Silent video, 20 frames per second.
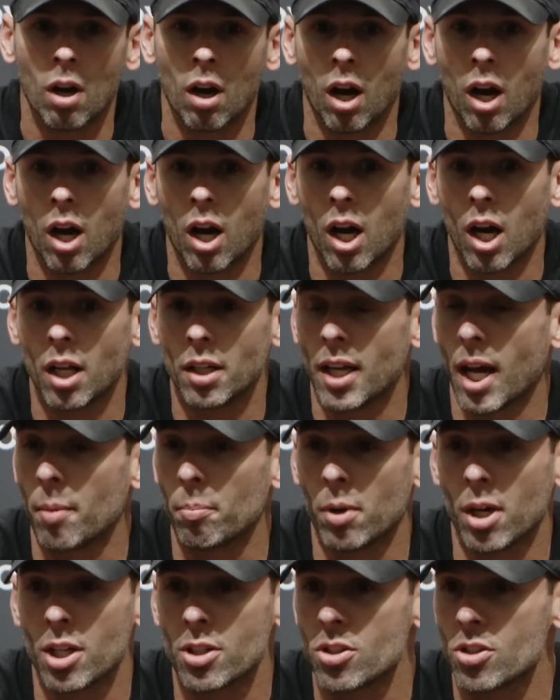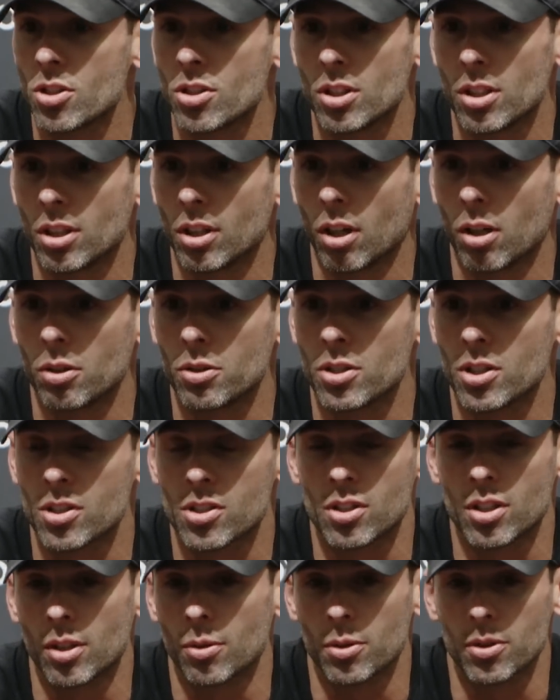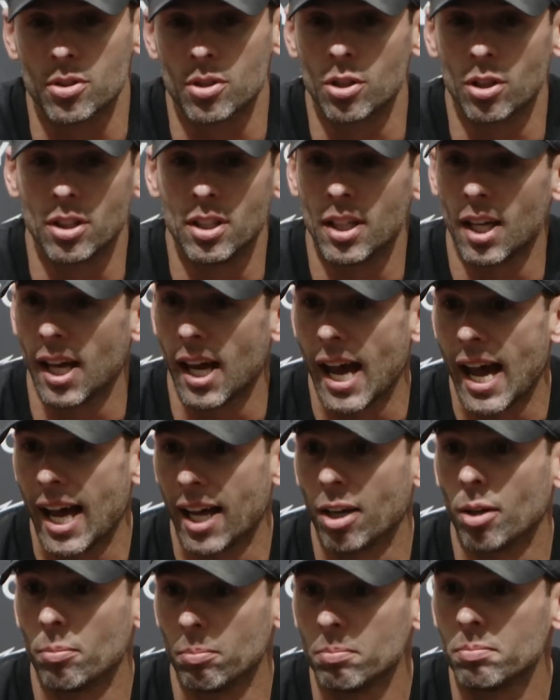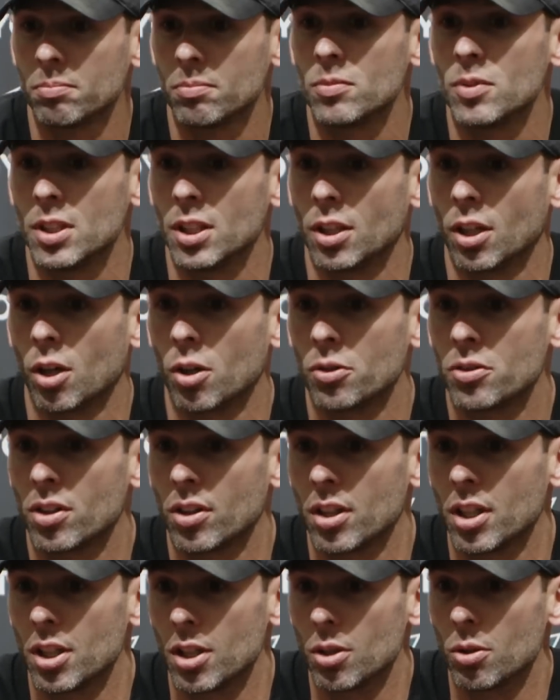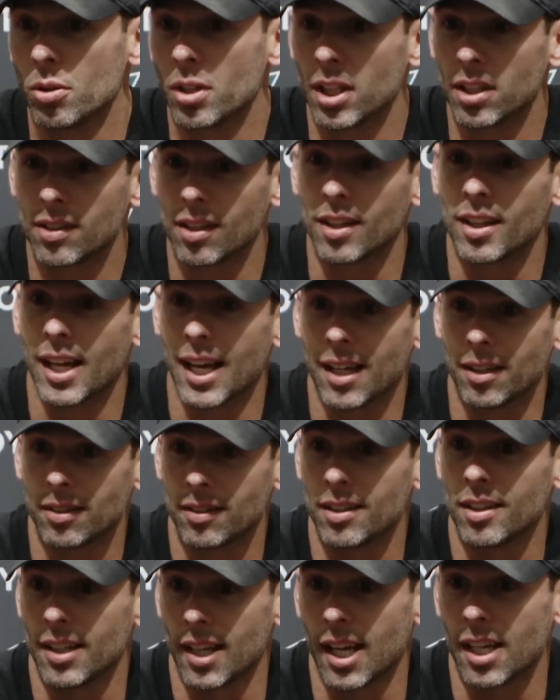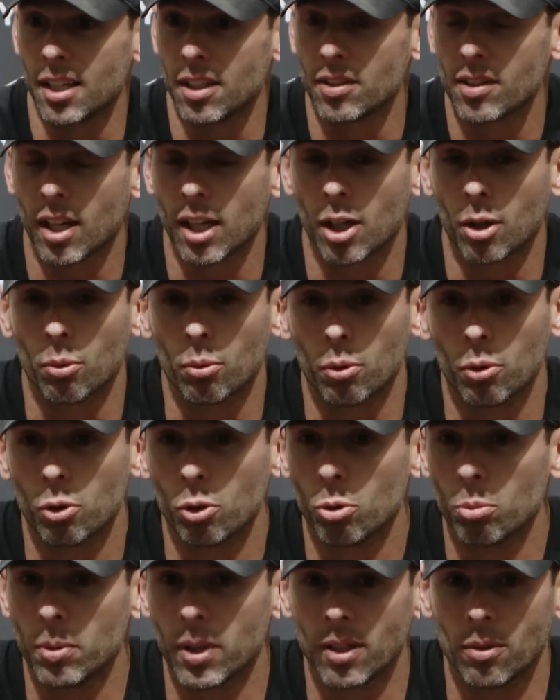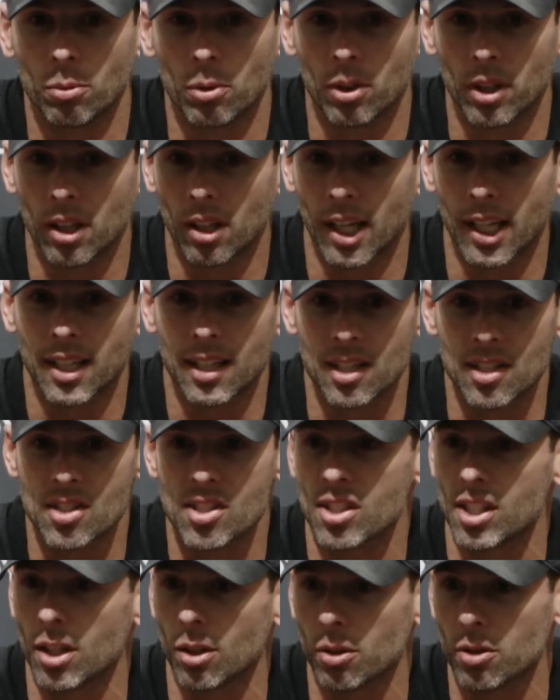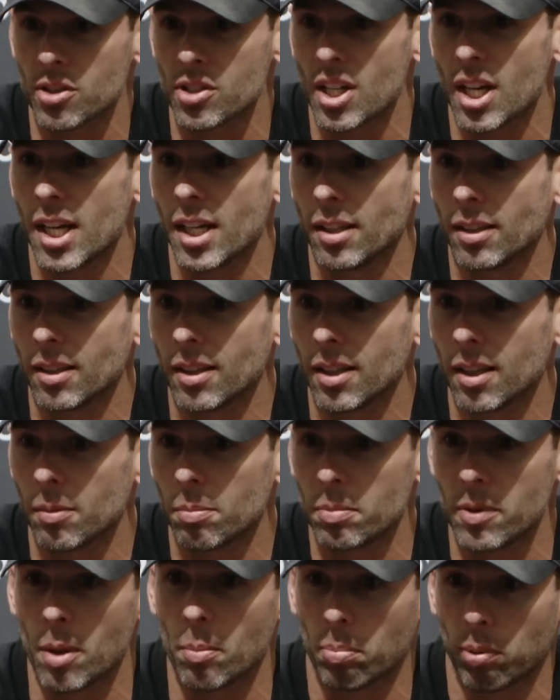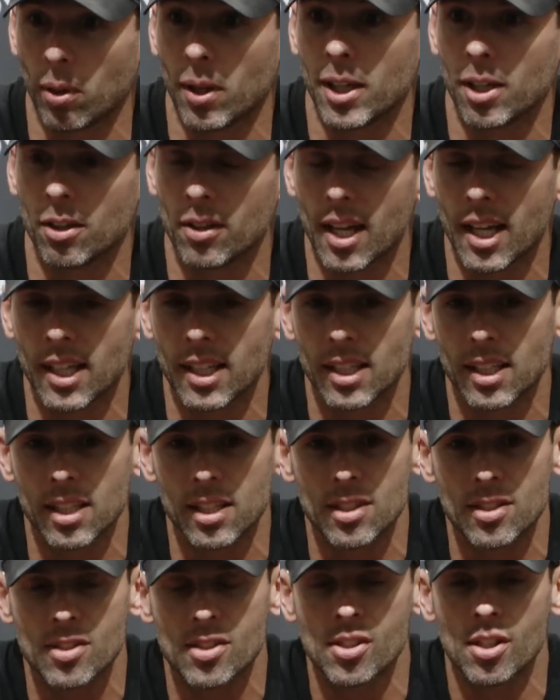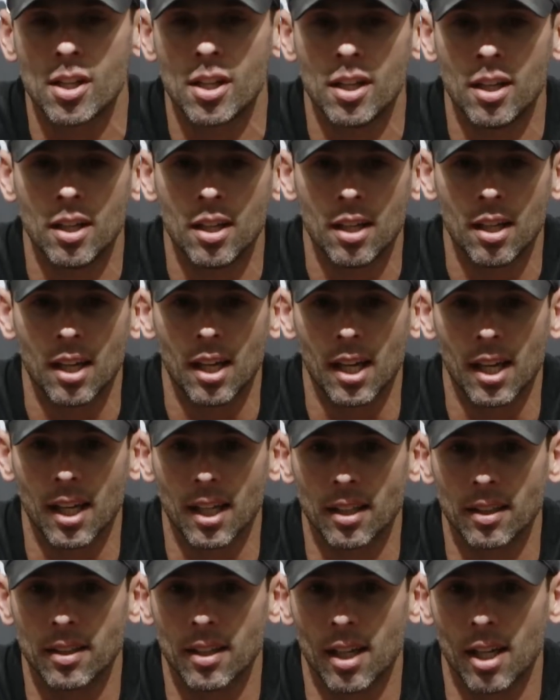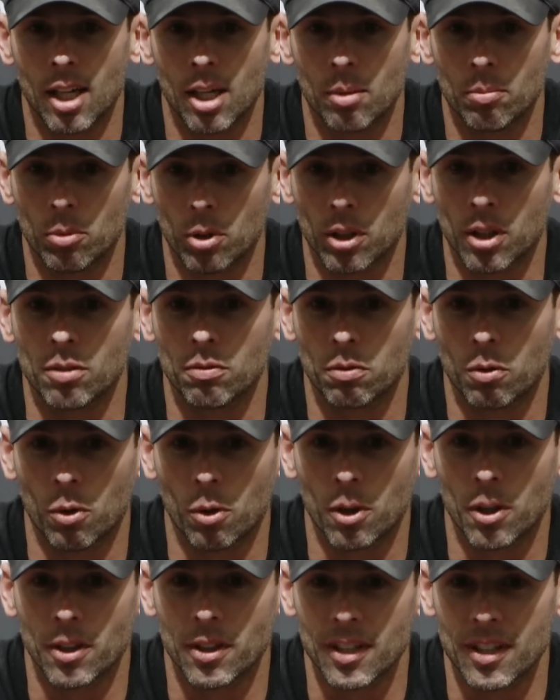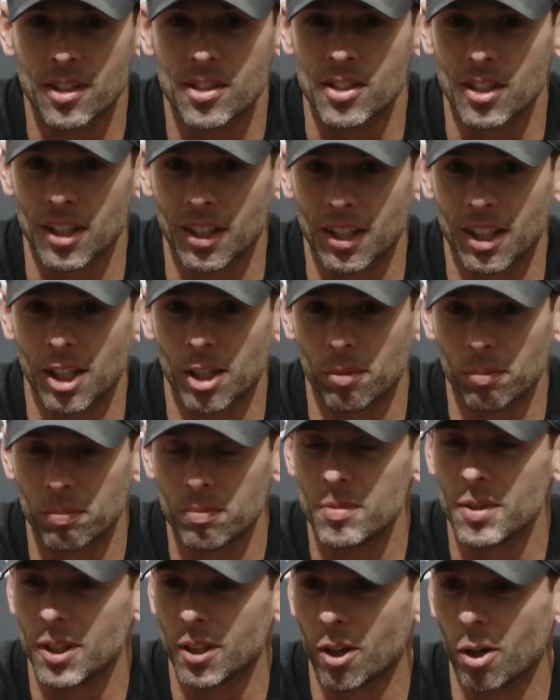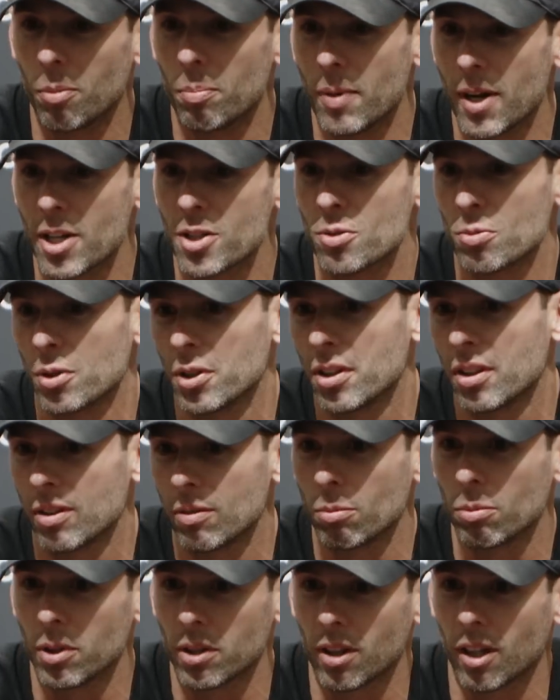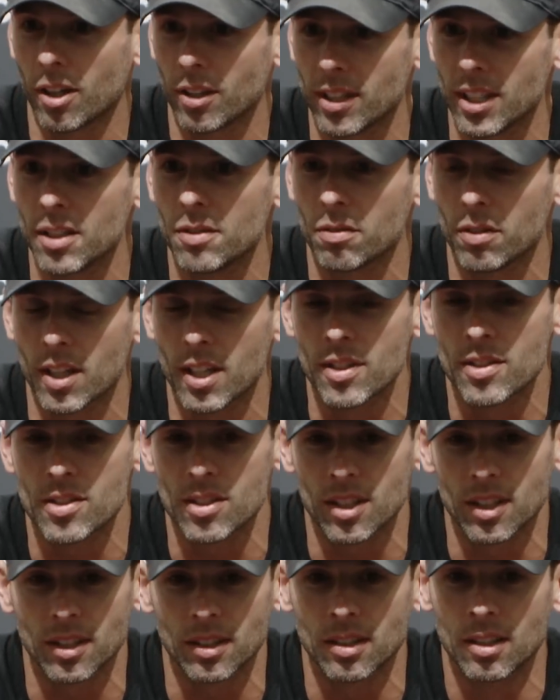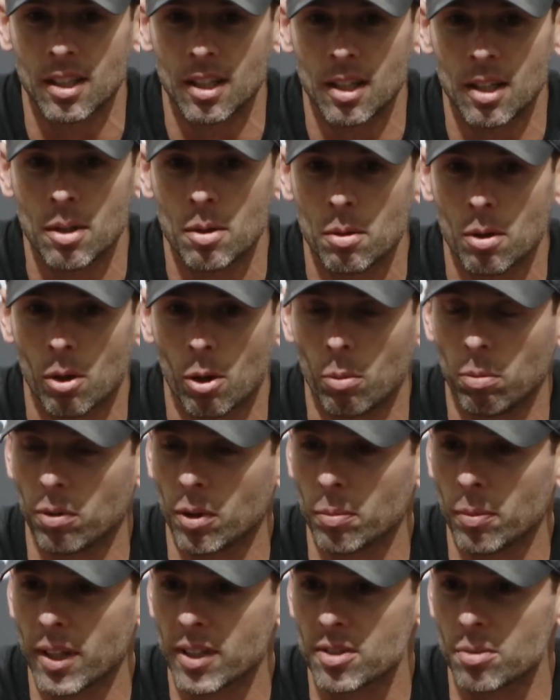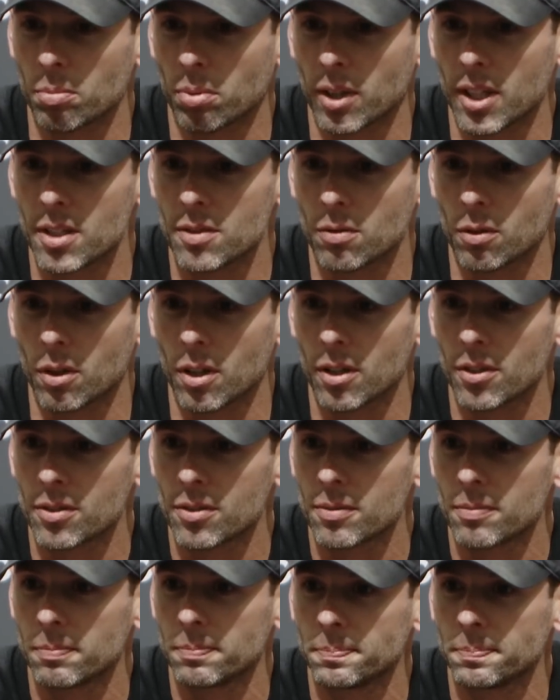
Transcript: Not much. You know, just it was good to add him, you know, to the unit, to that entire room, and really like his skill set and the player that he is. And looking forward to seeing him, you know, mesh with our defense and hopefully make some plays for us.